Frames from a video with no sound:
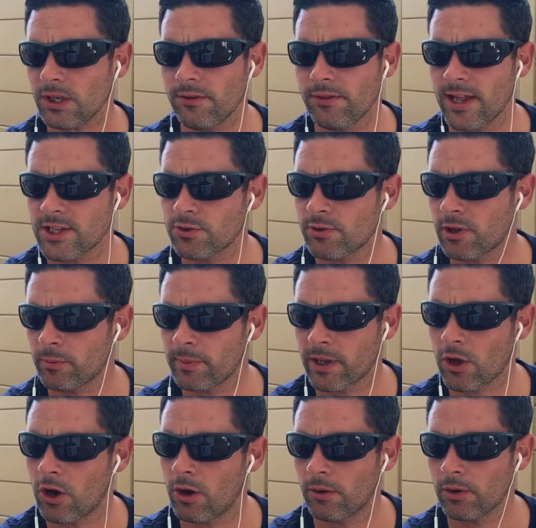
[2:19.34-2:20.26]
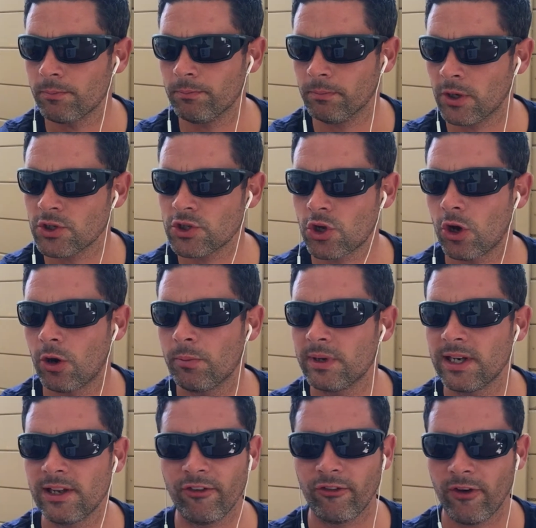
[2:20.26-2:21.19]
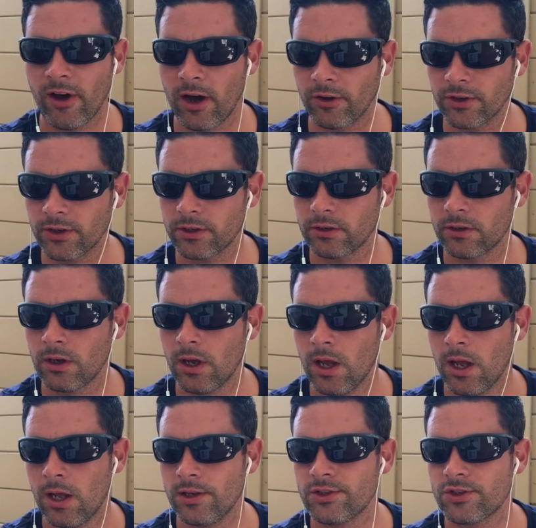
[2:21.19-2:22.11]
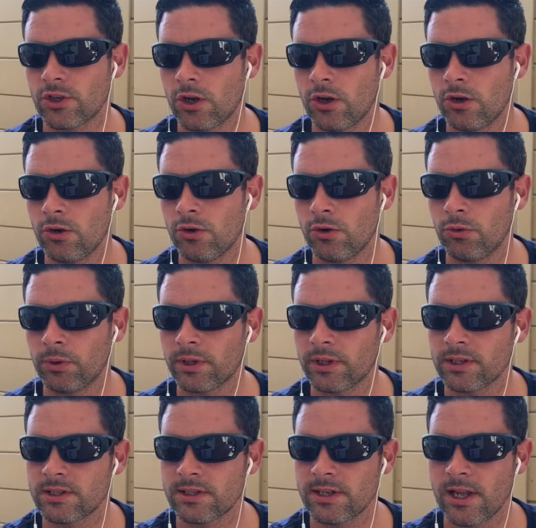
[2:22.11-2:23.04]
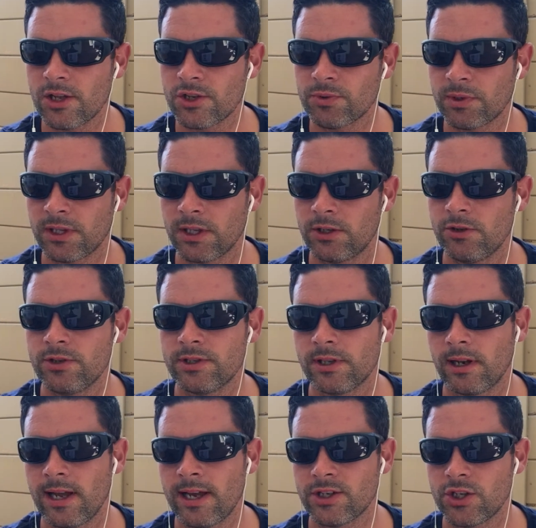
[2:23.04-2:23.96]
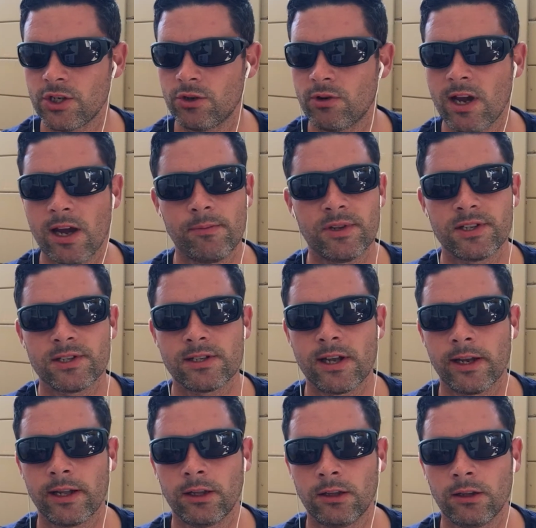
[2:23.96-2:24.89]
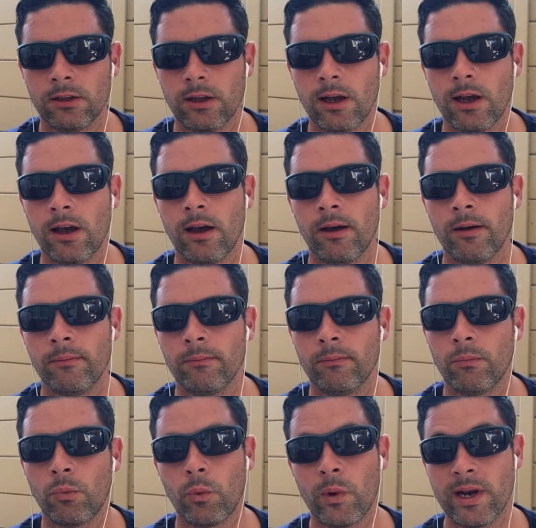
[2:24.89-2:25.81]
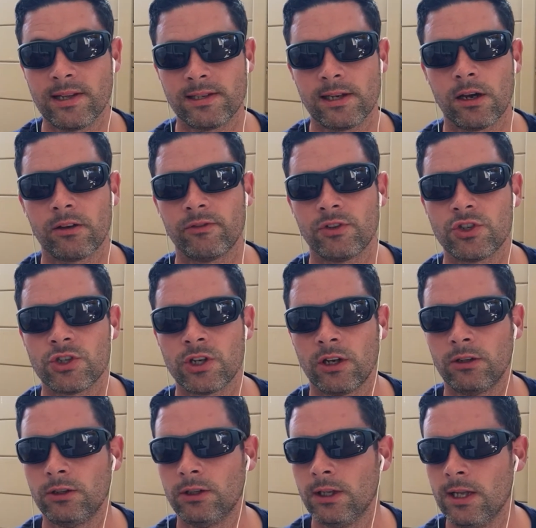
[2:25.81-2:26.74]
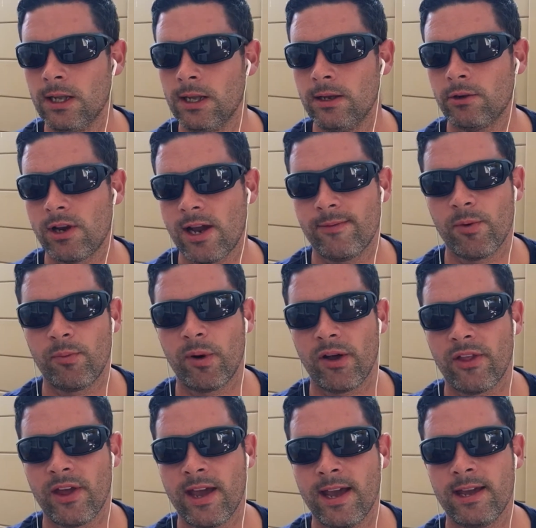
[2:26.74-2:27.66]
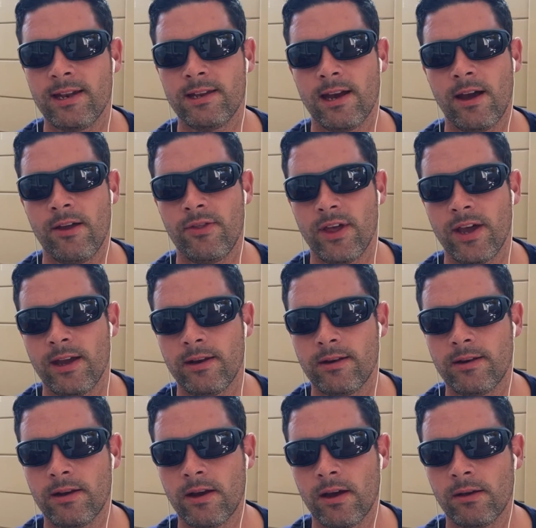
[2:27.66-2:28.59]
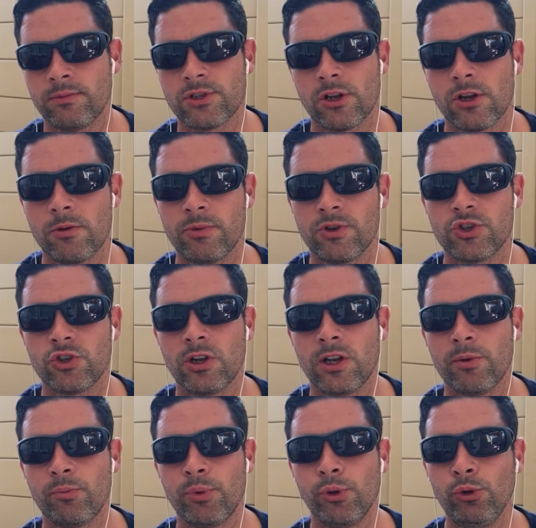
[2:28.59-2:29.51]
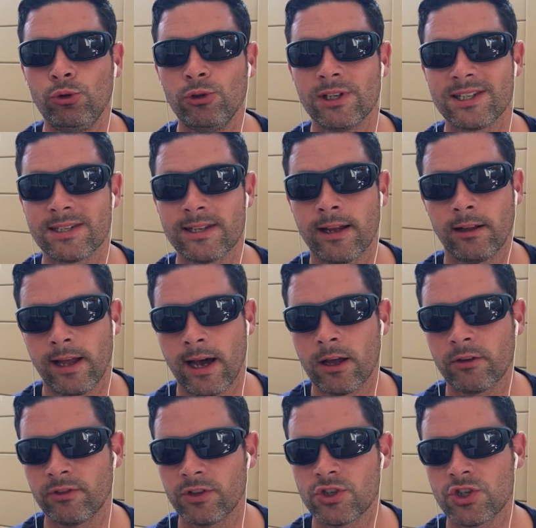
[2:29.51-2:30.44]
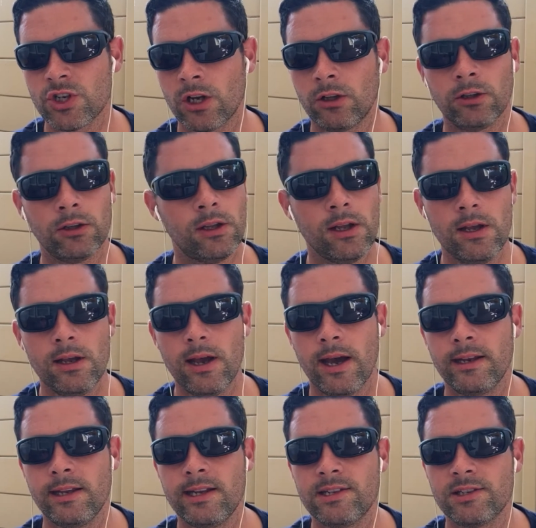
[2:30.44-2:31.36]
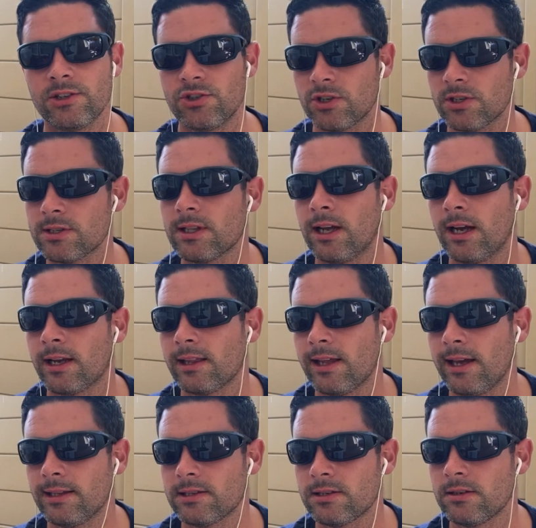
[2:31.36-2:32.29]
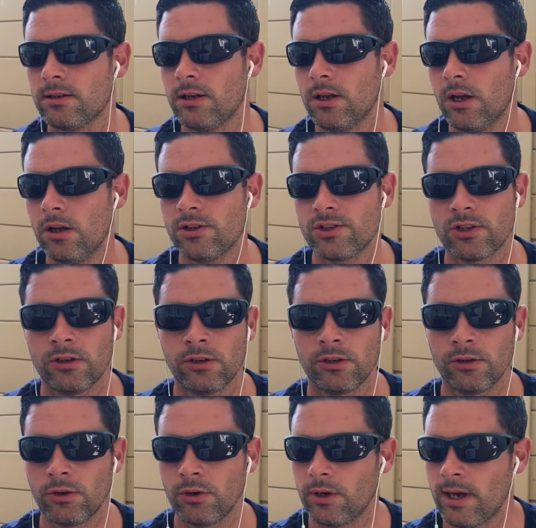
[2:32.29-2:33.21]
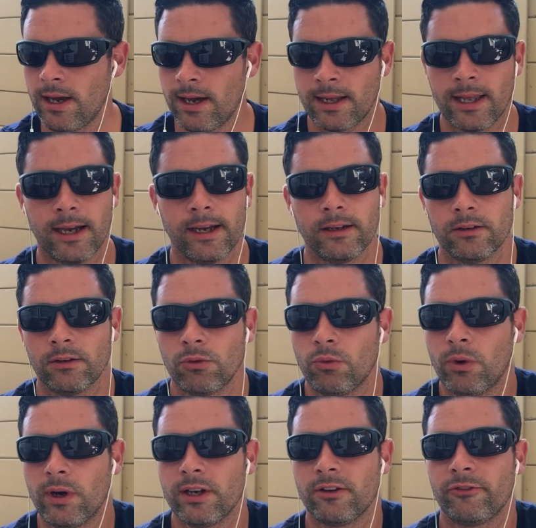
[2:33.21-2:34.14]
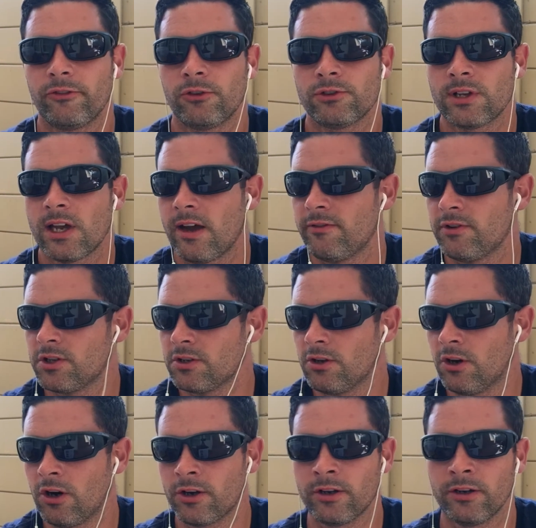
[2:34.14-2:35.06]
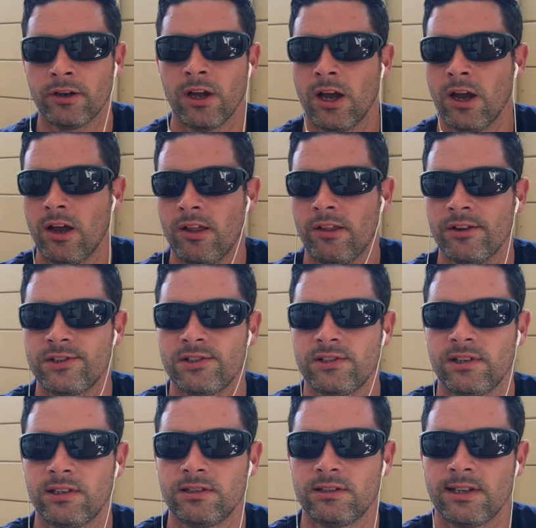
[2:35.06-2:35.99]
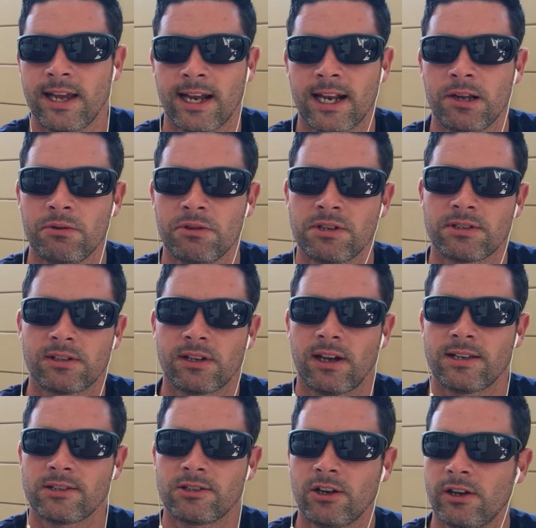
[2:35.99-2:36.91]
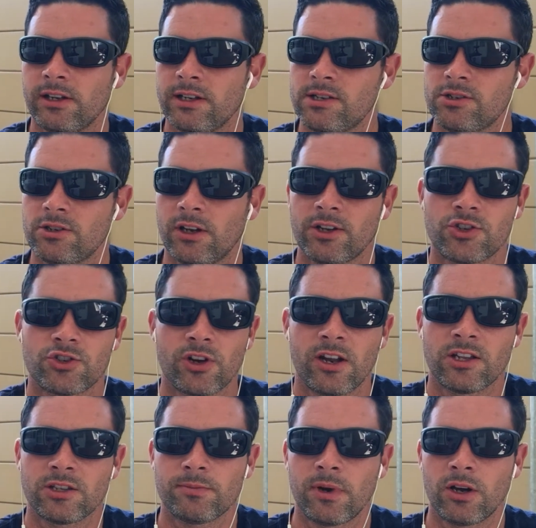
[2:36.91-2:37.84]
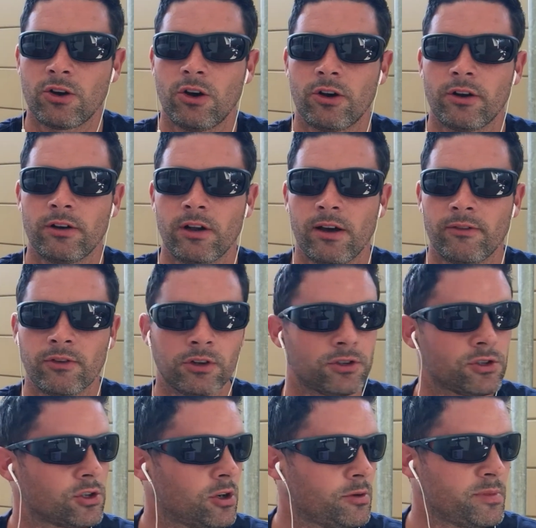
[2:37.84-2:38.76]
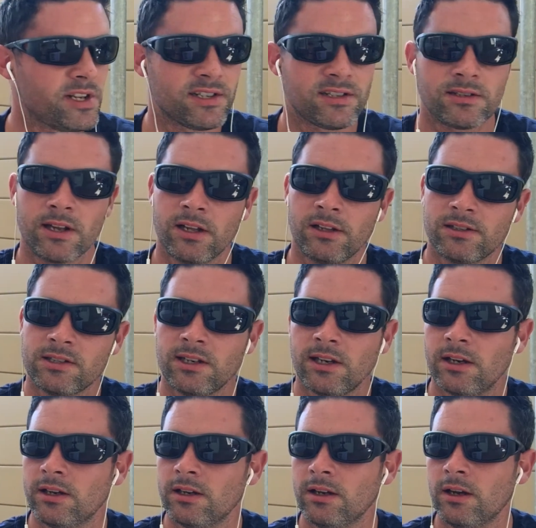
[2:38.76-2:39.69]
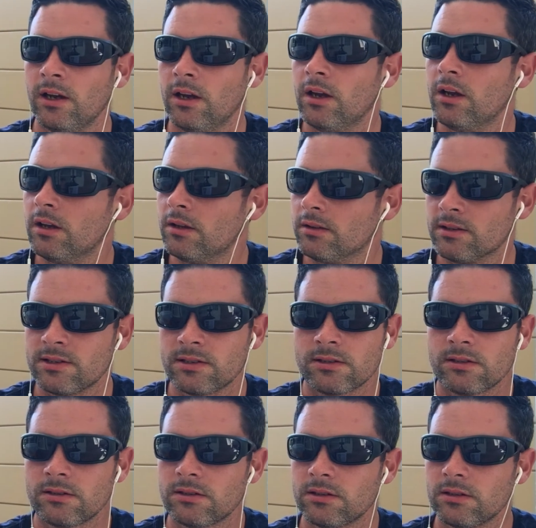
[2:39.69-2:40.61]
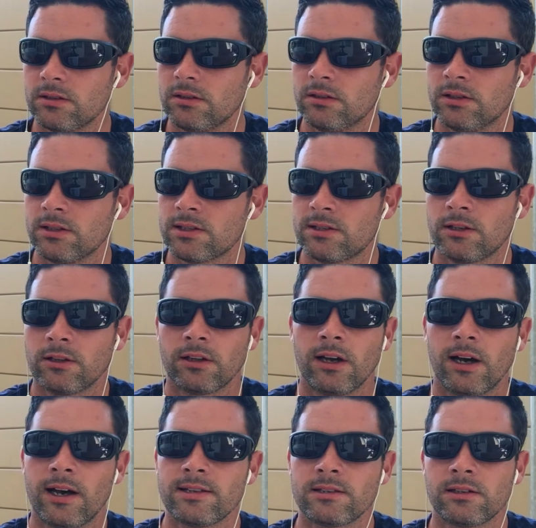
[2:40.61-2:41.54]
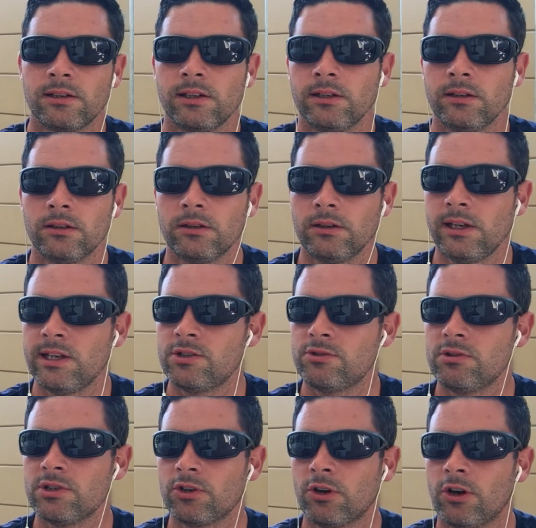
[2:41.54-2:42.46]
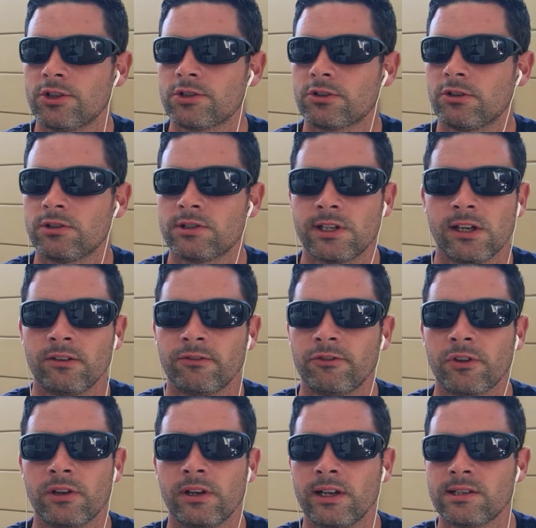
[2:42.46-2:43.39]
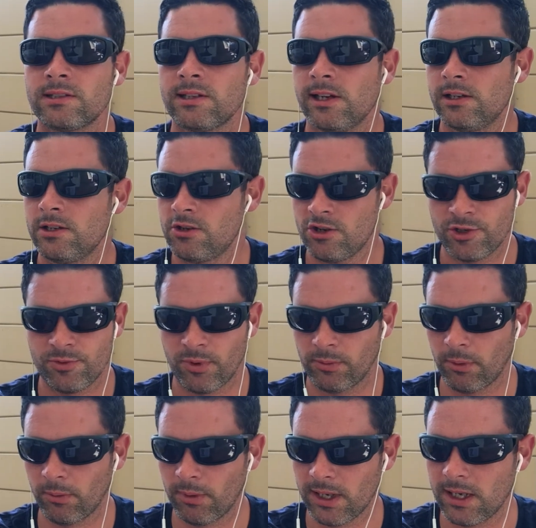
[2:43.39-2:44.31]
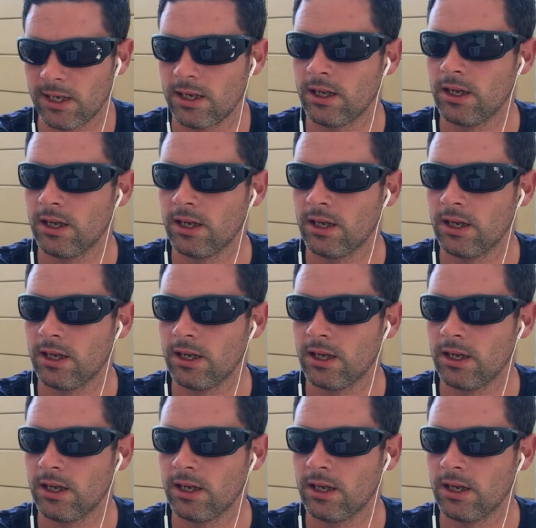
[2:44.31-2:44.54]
That's where they'll be com most commonly found. So with the snails, what they do is they'll actually grab the snail um, when it's out of its shell, grab it by the head, and then um, slowly but surely pull the snail out of its shell and eat it just like that. So again, wonderful to have in the garden. This is exactly where this guy's going. He's going straight into my garden. I've got so many snails here. This, this little guy's gonna eat to his heart's content for the next 10 years probably.